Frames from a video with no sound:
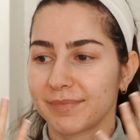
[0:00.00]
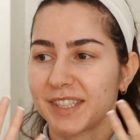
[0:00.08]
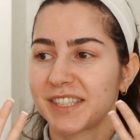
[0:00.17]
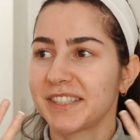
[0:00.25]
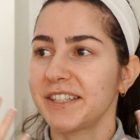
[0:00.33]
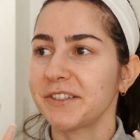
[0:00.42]

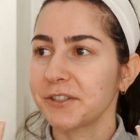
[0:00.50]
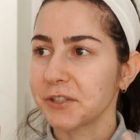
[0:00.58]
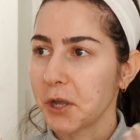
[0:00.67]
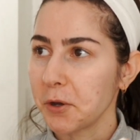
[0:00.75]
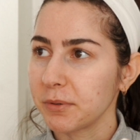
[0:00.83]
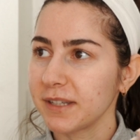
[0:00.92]

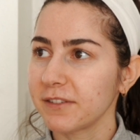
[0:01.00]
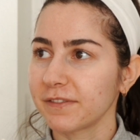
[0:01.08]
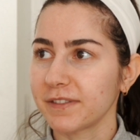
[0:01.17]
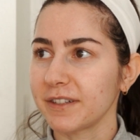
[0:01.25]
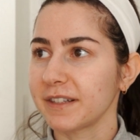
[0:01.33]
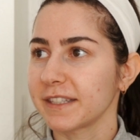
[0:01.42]
silicone-y
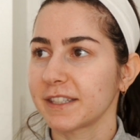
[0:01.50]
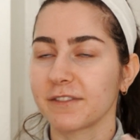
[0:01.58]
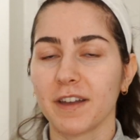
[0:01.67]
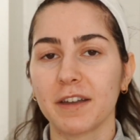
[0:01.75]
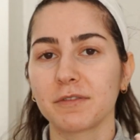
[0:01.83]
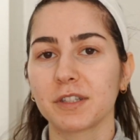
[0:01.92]
feel as
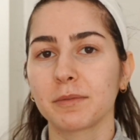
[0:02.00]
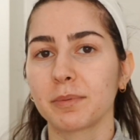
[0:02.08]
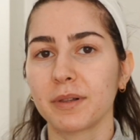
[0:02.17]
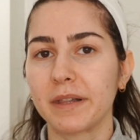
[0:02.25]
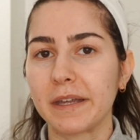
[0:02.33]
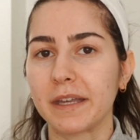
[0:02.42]
if I was
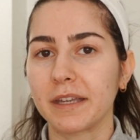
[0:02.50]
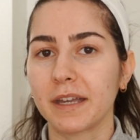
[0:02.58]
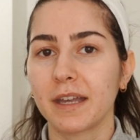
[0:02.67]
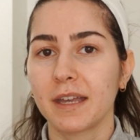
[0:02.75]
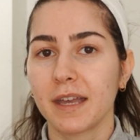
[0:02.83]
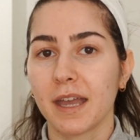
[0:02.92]

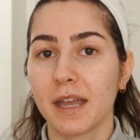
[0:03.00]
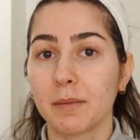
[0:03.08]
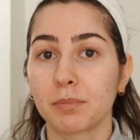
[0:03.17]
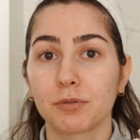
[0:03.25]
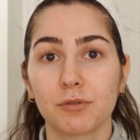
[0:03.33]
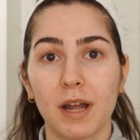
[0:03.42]
applying a
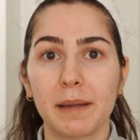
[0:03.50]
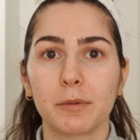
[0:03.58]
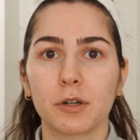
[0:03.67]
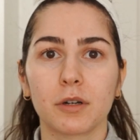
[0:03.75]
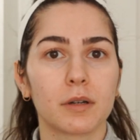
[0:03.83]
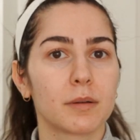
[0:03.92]

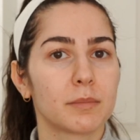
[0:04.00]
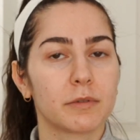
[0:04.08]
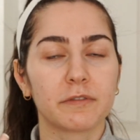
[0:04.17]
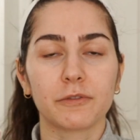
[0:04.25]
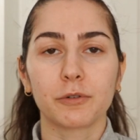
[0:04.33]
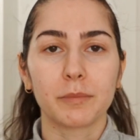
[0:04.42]
primer
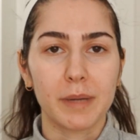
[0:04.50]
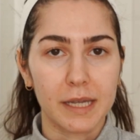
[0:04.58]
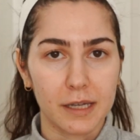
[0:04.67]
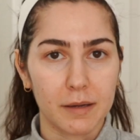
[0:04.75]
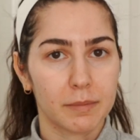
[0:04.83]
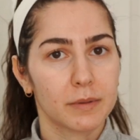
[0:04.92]
before
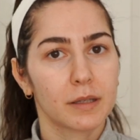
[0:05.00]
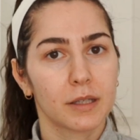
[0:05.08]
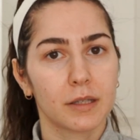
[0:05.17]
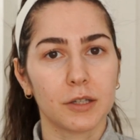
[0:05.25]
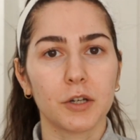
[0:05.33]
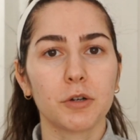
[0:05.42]
makeup.
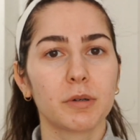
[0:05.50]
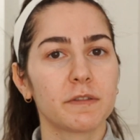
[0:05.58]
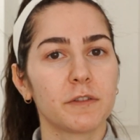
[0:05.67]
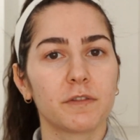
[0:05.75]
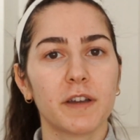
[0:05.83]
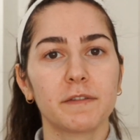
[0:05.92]
You know,
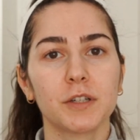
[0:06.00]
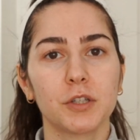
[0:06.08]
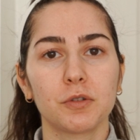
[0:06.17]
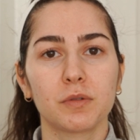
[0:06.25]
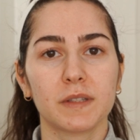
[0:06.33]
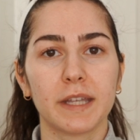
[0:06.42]
if you've ever
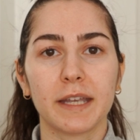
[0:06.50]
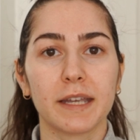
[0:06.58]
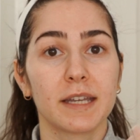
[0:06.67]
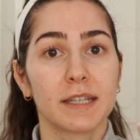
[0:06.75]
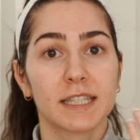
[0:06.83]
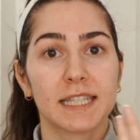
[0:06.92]
used
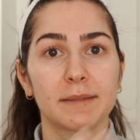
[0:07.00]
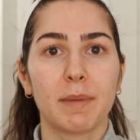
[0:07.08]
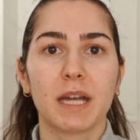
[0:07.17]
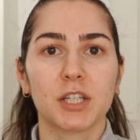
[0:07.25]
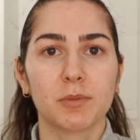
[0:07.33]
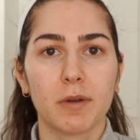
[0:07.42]
like
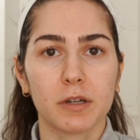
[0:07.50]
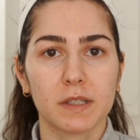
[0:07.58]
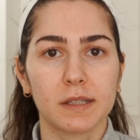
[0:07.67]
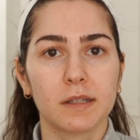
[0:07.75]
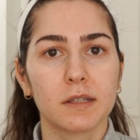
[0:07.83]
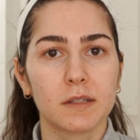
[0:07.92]

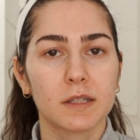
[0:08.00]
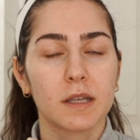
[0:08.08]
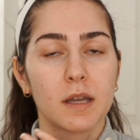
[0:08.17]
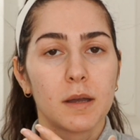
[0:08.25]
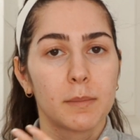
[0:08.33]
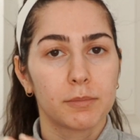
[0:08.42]
Smashbox's
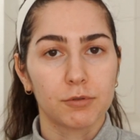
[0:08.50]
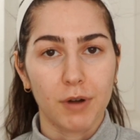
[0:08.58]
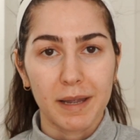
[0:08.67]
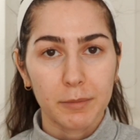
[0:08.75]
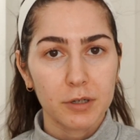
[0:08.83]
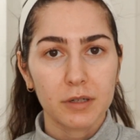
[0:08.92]

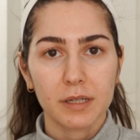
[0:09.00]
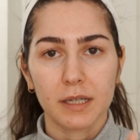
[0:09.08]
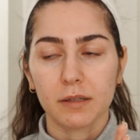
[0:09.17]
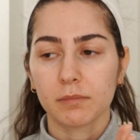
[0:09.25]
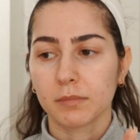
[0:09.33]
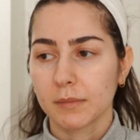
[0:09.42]
primer,
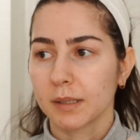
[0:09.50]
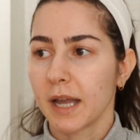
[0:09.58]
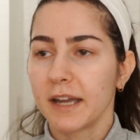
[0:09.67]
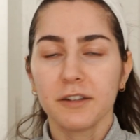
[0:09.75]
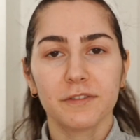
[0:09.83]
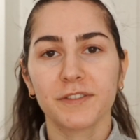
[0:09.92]
it
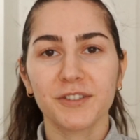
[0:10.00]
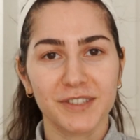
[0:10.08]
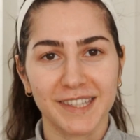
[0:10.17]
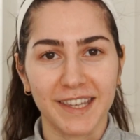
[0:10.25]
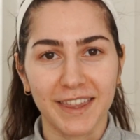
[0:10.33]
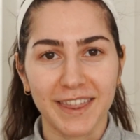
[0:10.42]
kind of
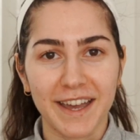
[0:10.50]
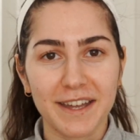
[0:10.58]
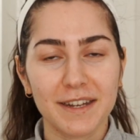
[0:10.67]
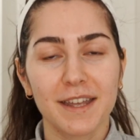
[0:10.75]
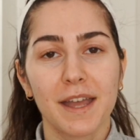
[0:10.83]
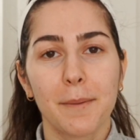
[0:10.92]
feels like
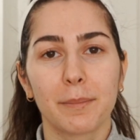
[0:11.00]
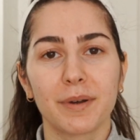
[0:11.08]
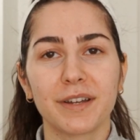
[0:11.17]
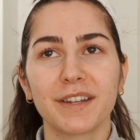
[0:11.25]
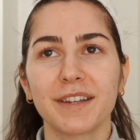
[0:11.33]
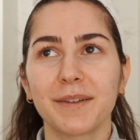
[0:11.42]
that.
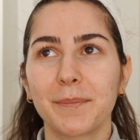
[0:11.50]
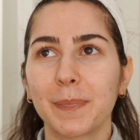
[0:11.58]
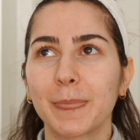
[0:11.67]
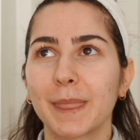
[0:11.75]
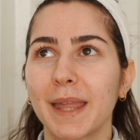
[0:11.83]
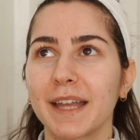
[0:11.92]
But
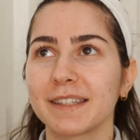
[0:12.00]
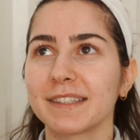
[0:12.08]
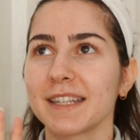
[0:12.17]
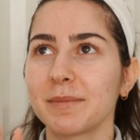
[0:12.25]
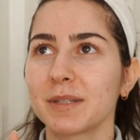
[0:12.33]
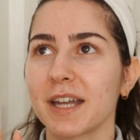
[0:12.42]
at the
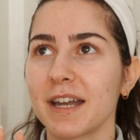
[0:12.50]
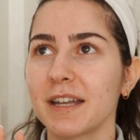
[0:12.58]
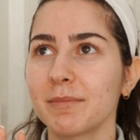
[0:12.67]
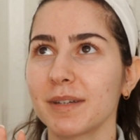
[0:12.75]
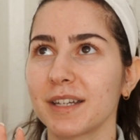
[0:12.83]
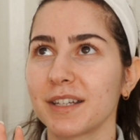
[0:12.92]
same
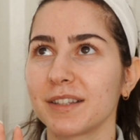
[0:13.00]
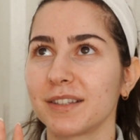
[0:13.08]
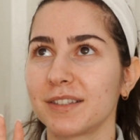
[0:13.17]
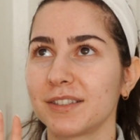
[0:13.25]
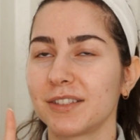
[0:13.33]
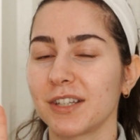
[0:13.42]
time,
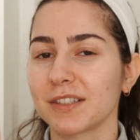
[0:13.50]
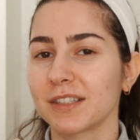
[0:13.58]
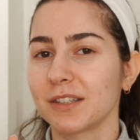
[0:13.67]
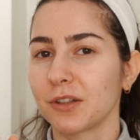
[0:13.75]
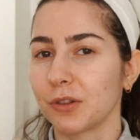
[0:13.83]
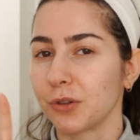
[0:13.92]
it
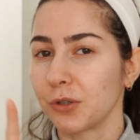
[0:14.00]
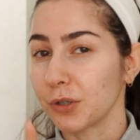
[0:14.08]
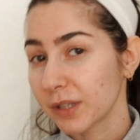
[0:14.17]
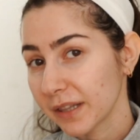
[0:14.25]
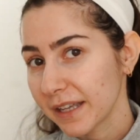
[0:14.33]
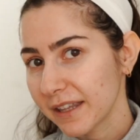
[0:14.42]
doesn't
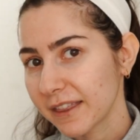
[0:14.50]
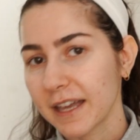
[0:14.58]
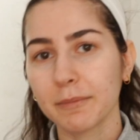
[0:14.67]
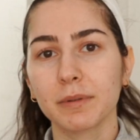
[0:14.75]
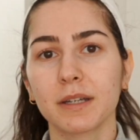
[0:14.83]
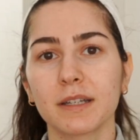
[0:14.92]
look like
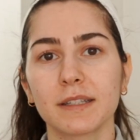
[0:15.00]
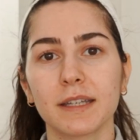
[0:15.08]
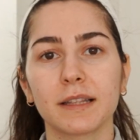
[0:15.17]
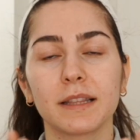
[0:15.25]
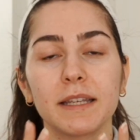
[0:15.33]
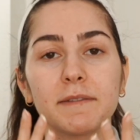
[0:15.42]
that because
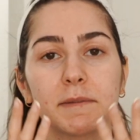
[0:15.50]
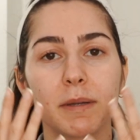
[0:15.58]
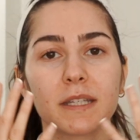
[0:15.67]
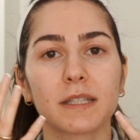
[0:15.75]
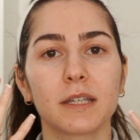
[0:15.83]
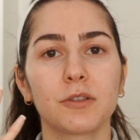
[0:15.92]
it leaves
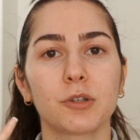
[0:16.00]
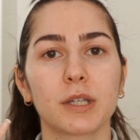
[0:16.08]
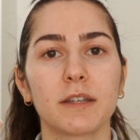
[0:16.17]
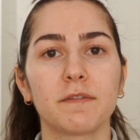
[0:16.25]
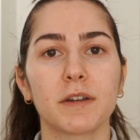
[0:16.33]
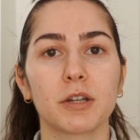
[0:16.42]
my skin
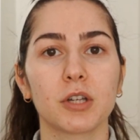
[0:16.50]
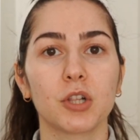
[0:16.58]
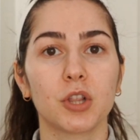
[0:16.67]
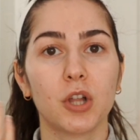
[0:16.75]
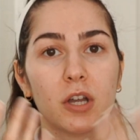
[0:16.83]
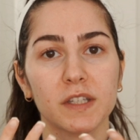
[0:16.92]
looking very
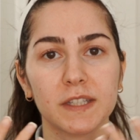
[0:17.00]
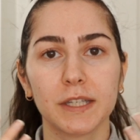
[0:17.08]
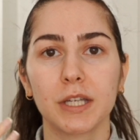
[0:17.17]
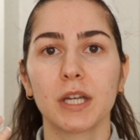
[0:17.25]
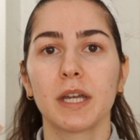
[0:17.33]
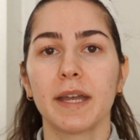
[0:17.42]

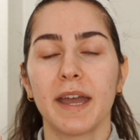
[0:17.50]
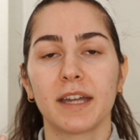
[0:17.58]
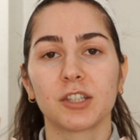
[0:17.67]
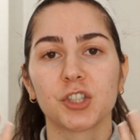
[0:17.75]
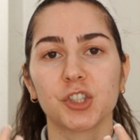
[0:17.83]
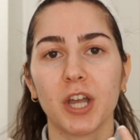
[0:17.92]
glossy
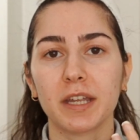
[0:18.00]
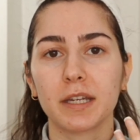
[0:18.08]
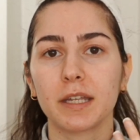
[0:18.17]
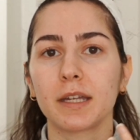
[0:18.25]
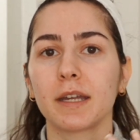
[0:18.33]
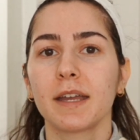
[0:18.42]
and
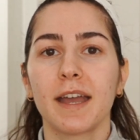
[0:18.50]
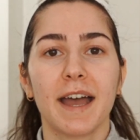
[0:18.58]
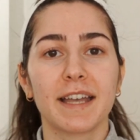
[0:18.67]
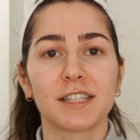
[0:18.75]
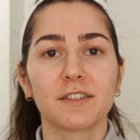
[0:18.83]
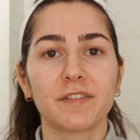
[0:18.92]
shiny,
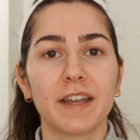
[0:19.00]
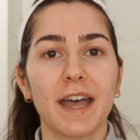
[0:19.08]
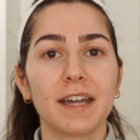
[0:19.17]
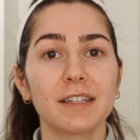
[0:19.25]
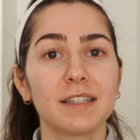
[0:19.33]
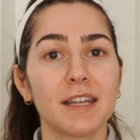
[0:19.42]
as if I
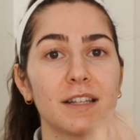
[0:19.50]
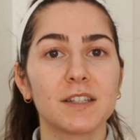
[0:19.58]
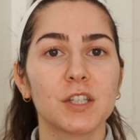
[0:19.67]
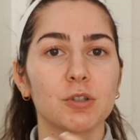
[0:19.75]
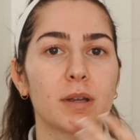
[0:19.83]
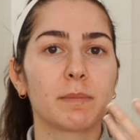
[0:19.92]
had an
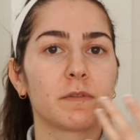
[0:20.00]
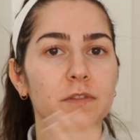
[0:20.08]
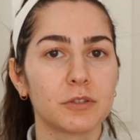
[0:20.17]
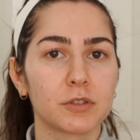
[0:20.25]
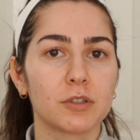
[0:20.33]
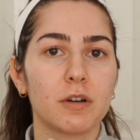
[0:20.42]
Instagram
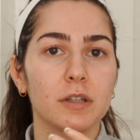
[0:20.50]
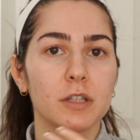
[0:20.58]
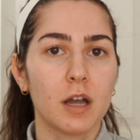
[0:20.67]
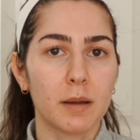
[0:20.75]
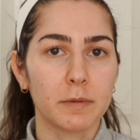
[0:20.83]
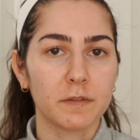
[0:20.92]
filter on
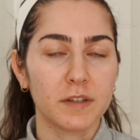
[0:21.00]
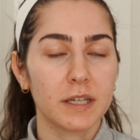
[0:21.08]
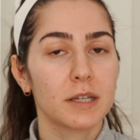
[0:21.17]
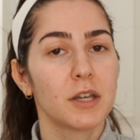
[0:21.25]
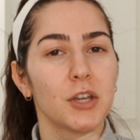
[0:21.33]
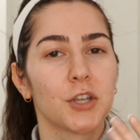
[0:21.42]
top of
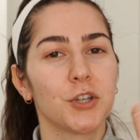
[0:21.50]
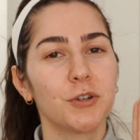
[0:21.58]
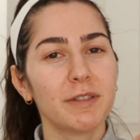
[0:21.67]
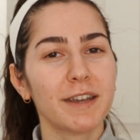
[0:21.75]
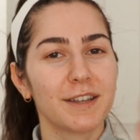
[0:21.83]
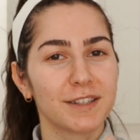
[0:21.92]
it. You
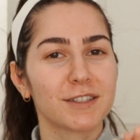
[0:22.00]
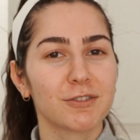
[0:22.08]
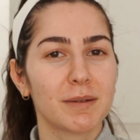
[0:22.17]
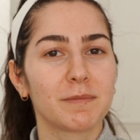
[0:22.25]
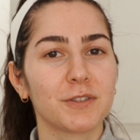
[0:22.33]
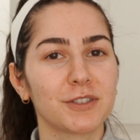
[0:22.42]
know that
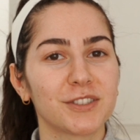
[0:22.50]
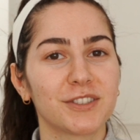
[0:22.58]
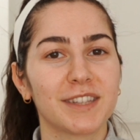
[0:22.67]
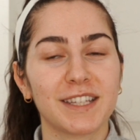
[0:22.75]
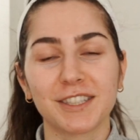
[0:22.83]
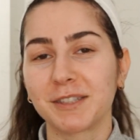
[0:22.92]
Instagram
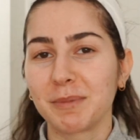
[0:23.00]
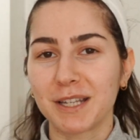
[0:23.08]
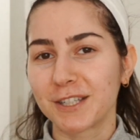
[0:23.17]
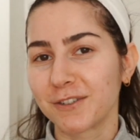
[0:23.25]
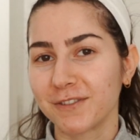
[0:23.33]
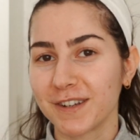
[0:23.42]
filter that just
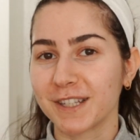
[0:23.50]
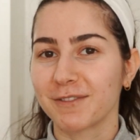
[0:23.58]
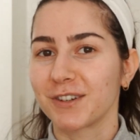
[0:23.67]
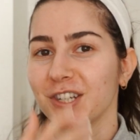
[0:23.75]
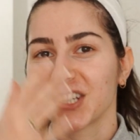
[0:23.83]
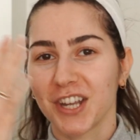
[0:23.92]
makes your face
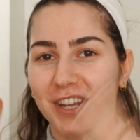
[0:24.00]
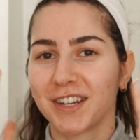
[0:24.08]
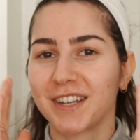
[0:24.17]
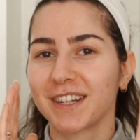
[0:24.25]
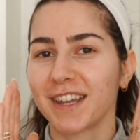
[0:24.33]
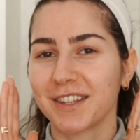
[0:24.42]
very
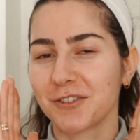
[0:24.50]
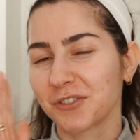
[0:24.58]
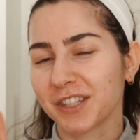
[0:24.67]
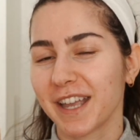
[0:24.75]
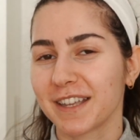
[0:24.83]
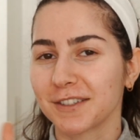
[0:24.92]
shiny and it
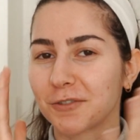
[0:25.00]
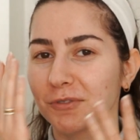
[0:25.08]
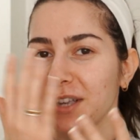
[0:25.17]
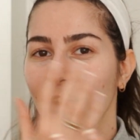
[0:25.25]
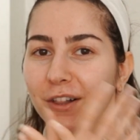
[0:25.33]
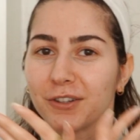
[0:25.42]
usually has those
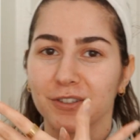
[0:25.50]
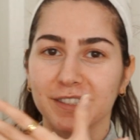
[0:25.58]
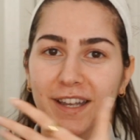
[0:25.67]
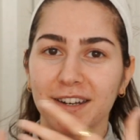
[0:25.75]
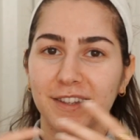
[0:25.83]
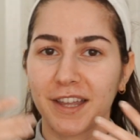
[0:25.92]
colors
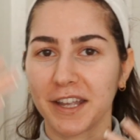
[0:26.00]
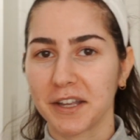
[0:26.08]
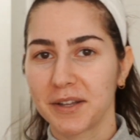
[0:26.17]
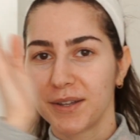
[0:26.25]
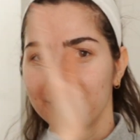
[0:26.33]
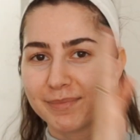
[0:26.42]
kind of
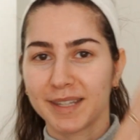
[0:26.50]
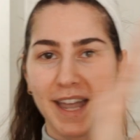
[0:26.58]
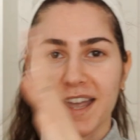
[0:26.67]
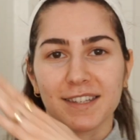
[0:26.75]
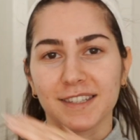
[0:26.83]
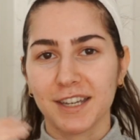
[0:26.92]
like
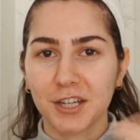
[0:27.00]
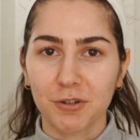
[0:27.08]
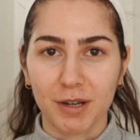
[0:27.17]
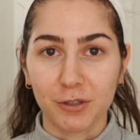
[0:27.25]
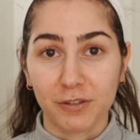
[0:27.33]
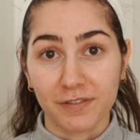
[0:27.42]
cascading around your